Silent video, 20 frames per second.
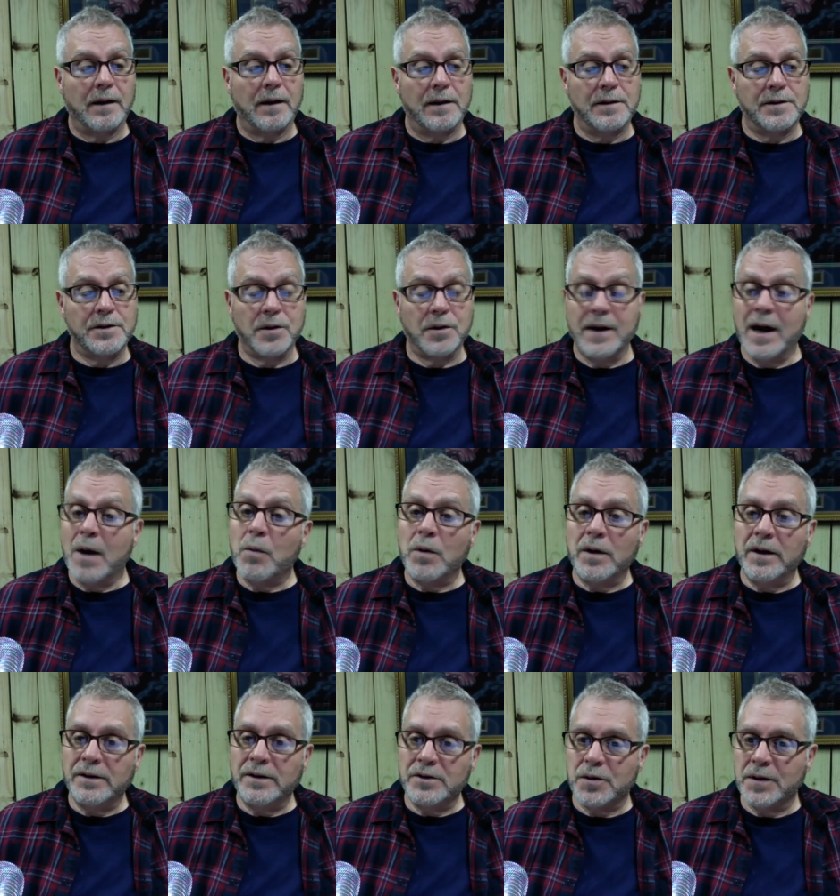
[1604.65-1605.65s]
And so now
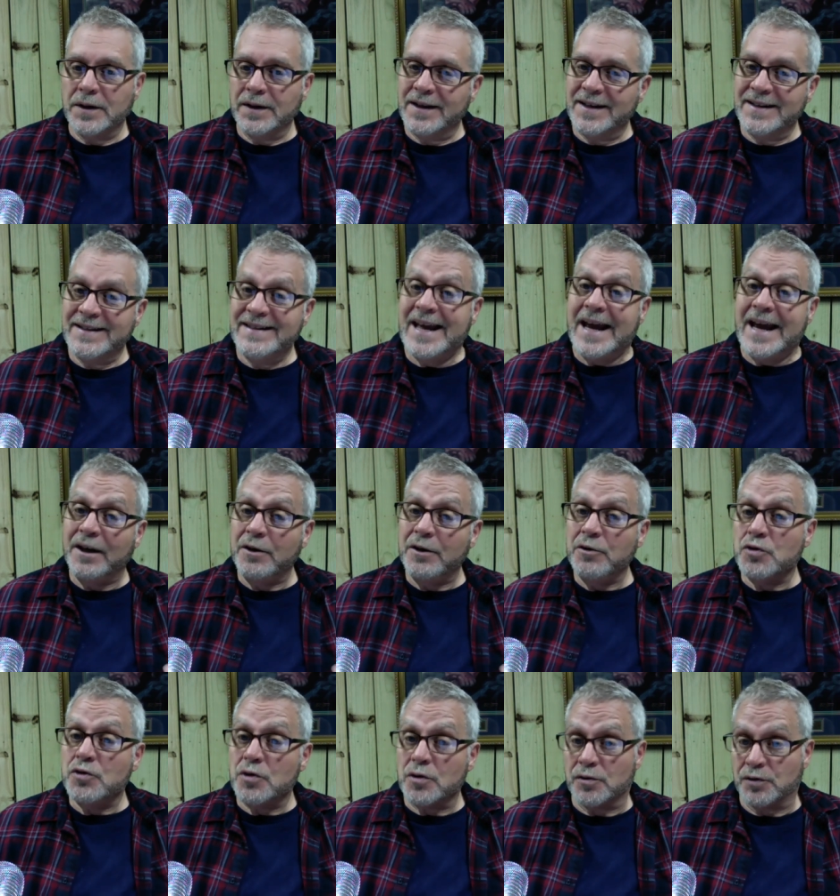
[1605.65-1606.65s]
we're entering the
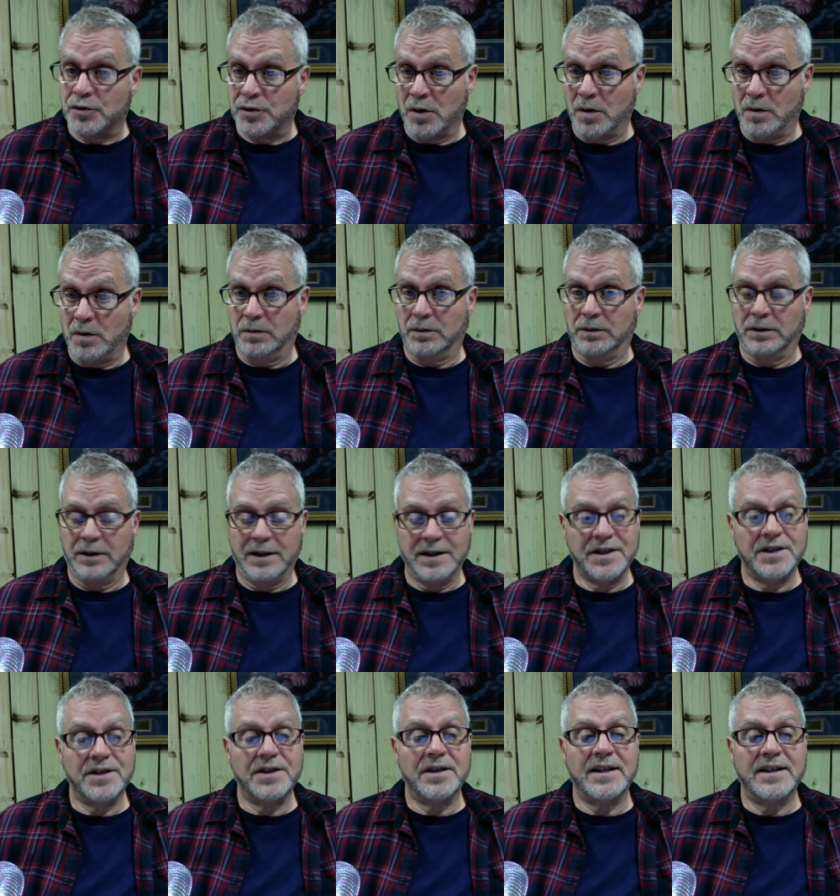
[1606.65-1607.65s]
danger zone.
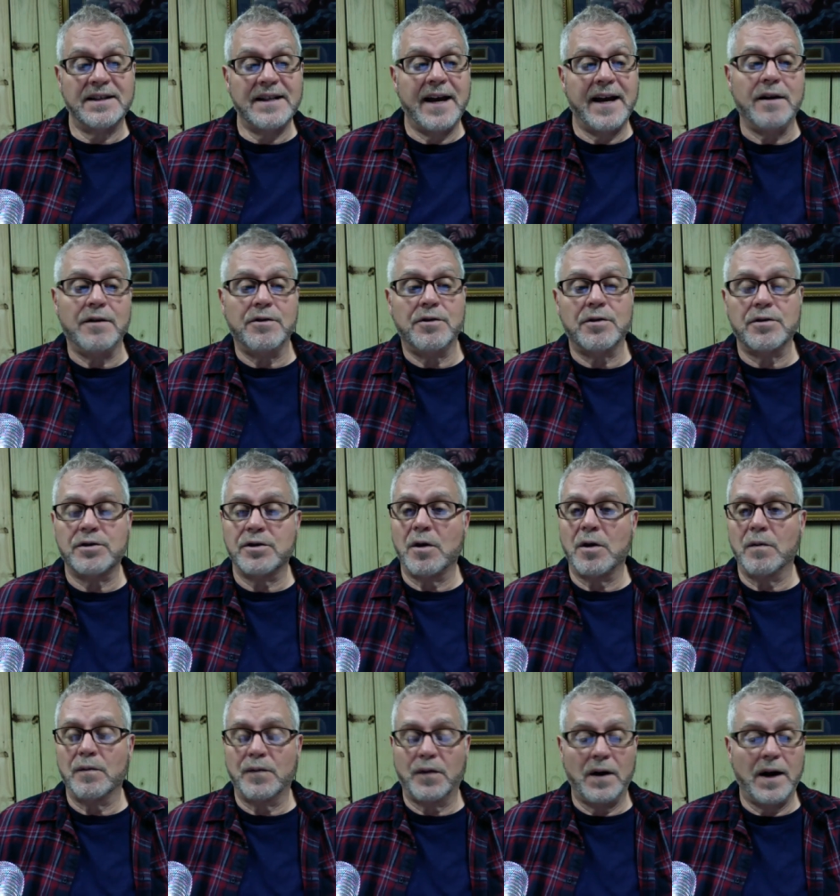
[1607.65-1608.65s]
This is the danger
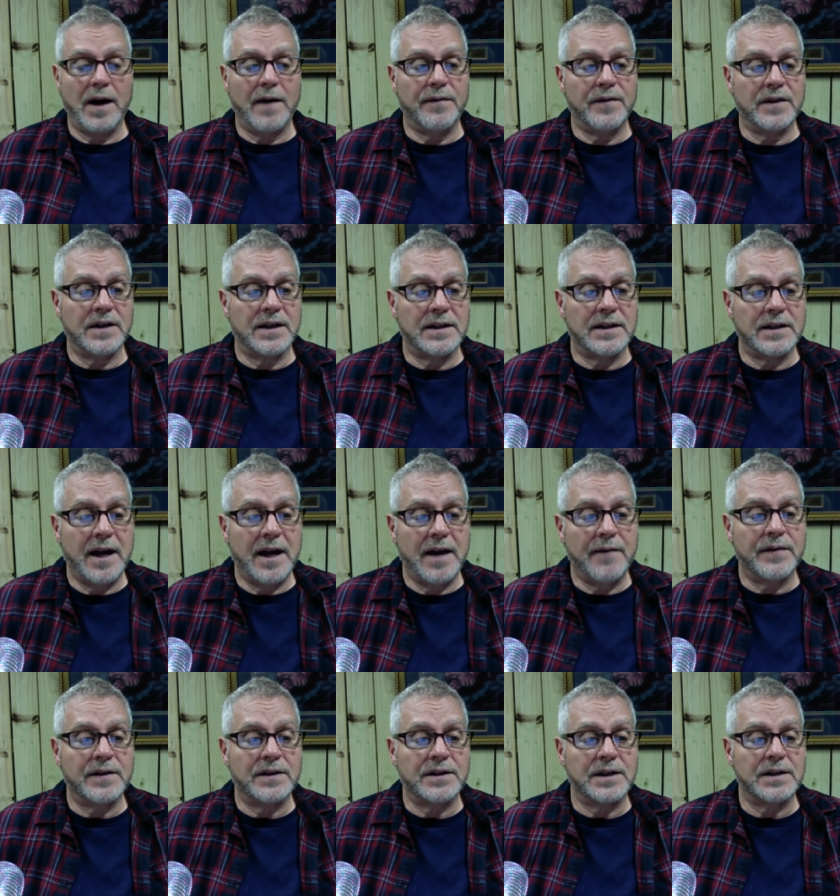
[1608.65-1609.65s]
zone for
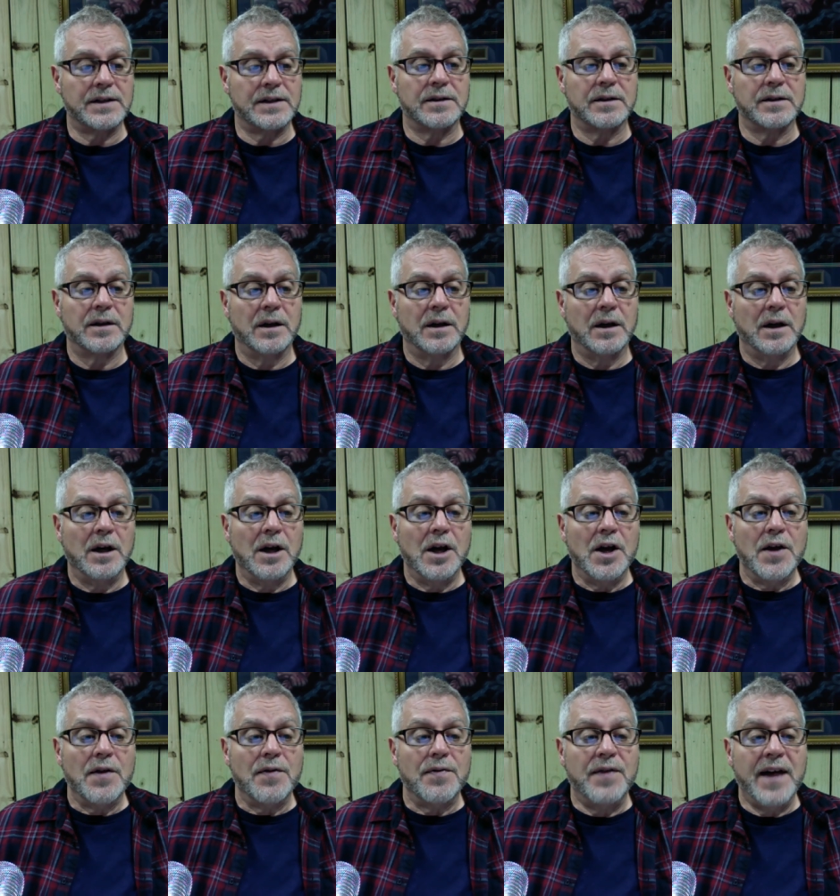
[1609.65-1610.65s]
Ephesus,
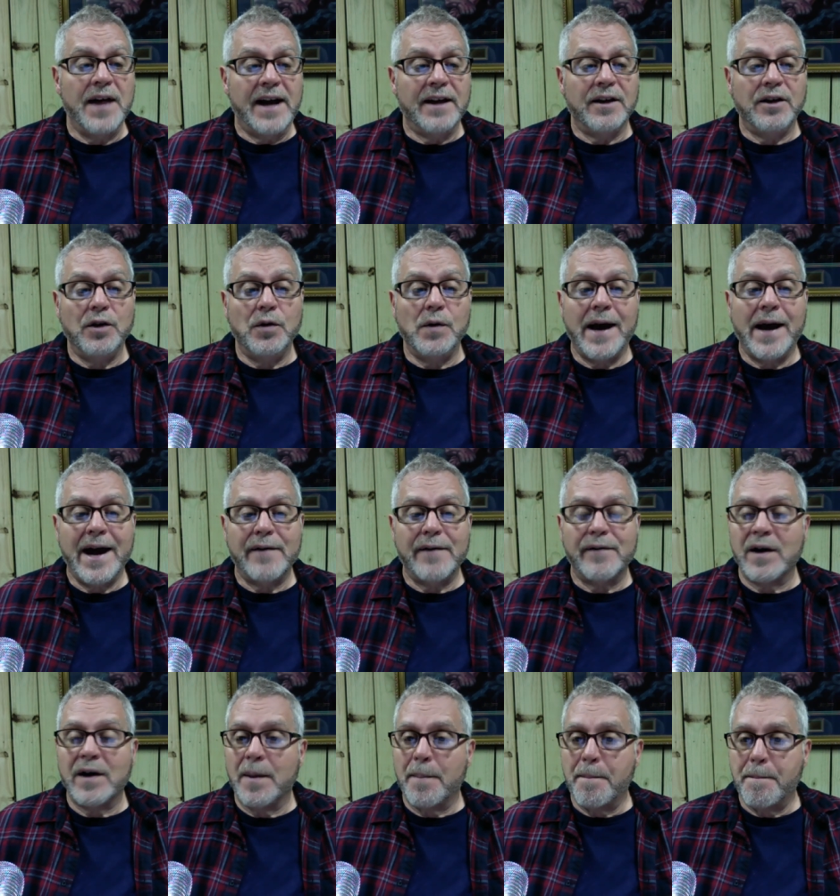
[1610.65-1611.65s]
that you
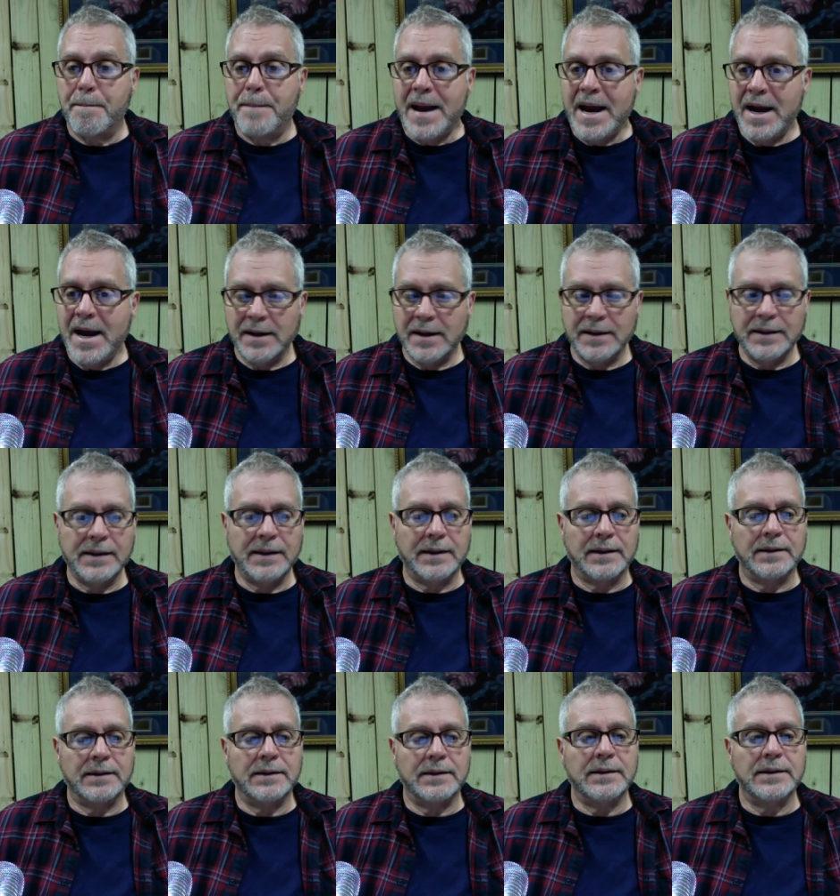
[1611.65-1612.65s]
have
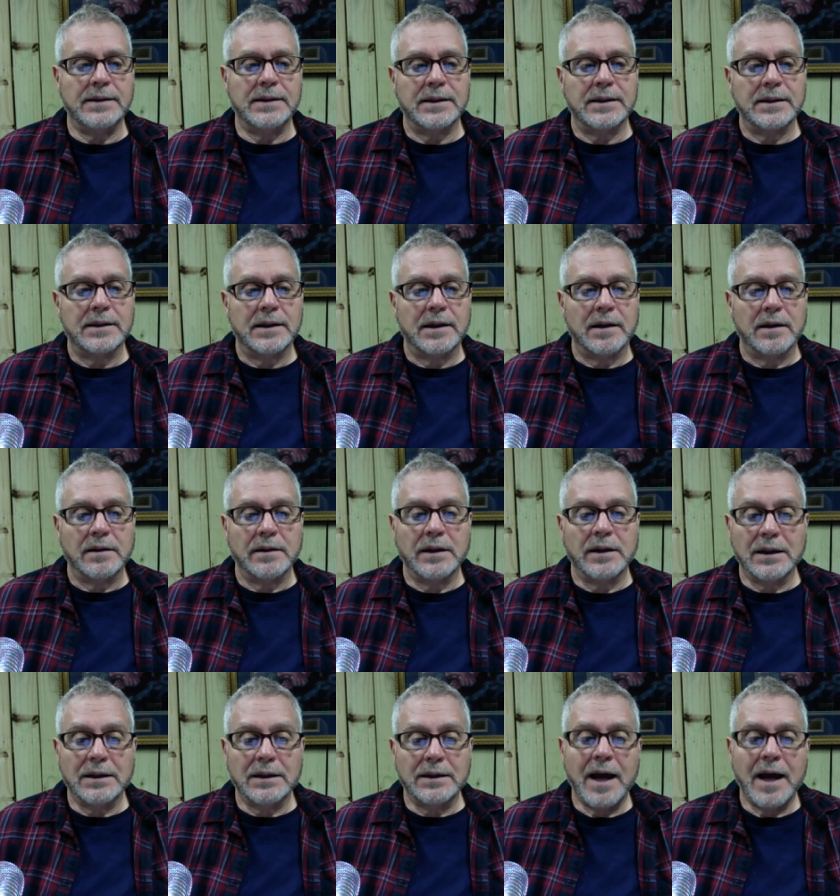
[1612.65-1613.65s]
abandoned
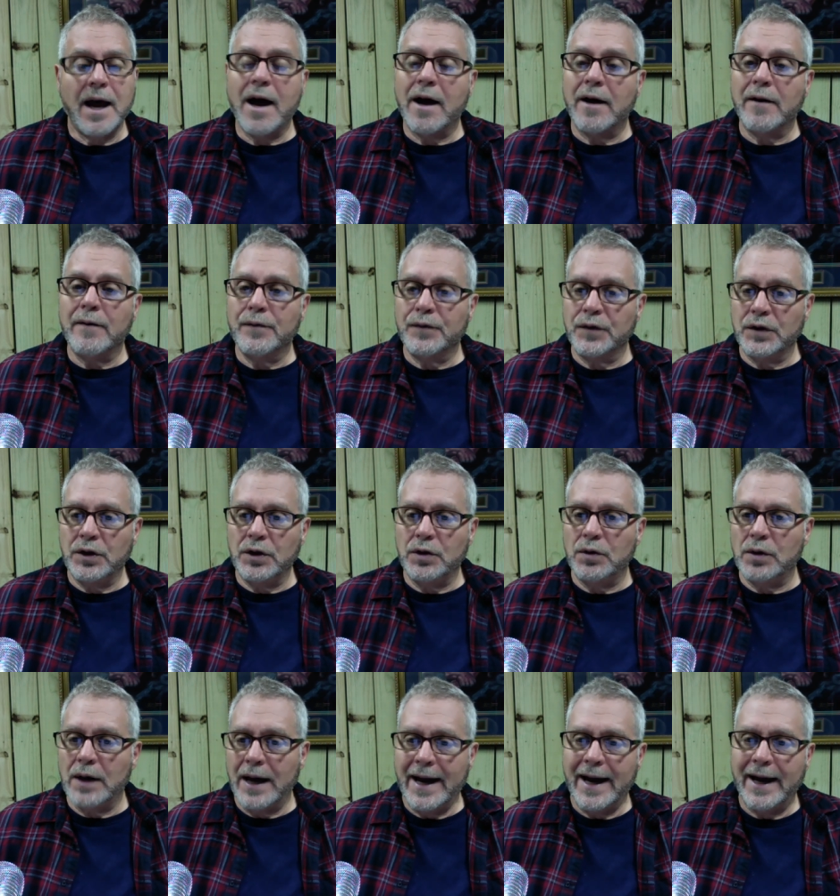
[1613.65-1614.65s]
the love
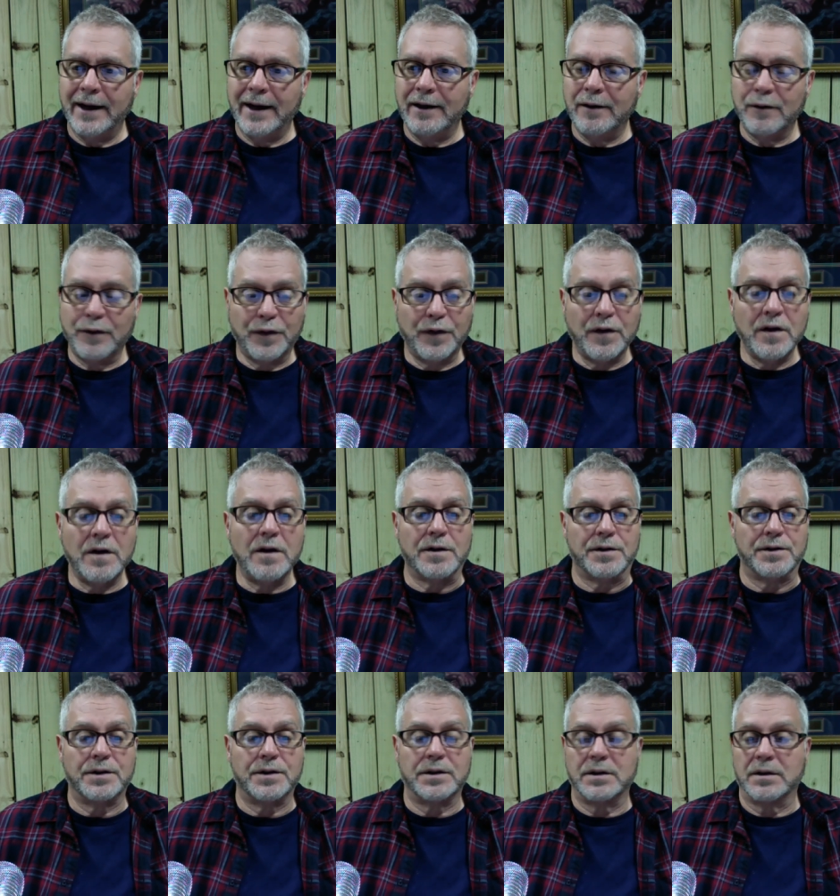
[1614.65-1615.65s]
you had at
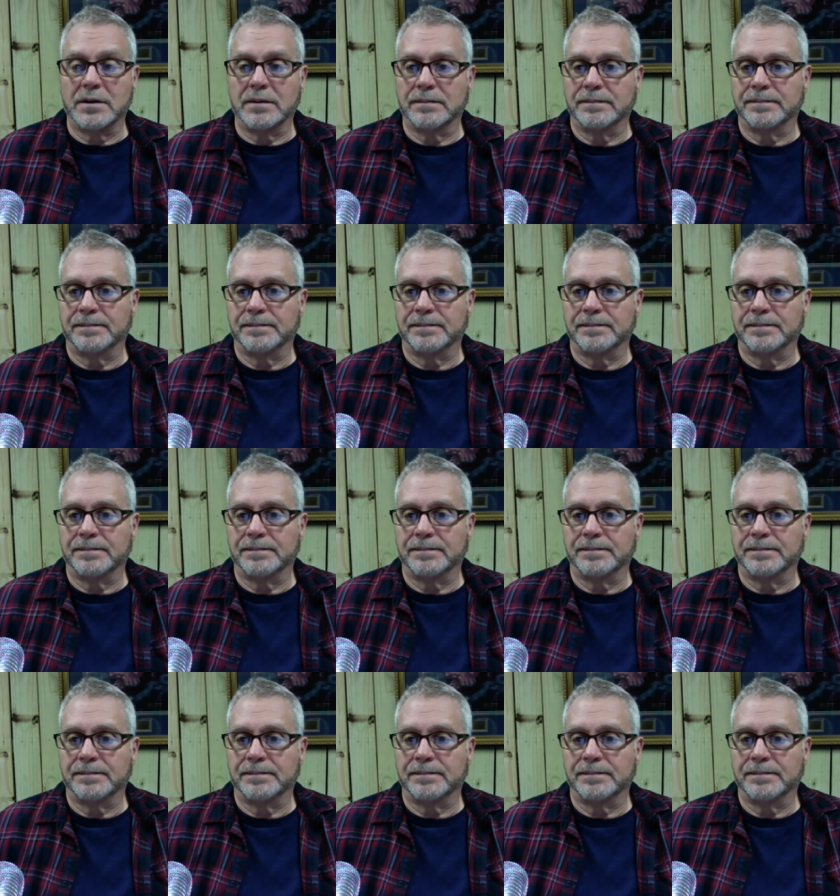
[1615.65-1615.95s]
first.